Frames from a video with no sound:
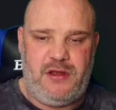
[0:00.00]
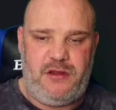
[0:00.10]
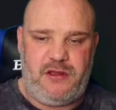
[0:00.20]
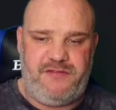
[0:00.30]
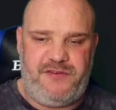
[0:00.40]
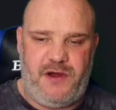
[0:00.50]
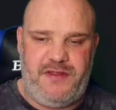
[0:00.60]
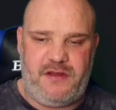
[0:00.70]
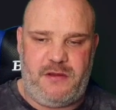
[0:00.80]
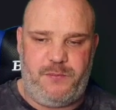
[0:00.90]
You can
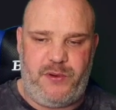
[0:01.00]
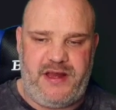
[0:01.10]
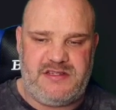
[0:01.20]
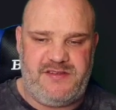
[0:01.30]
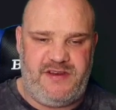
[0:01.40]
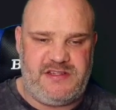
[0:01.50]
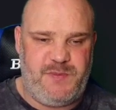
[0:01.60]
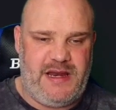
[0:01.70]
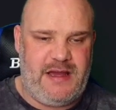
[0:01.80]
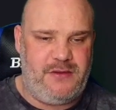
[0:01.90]
find the comprehensive list
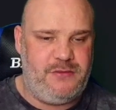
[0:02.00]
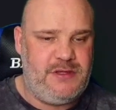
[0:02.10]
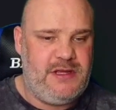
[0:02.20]
below.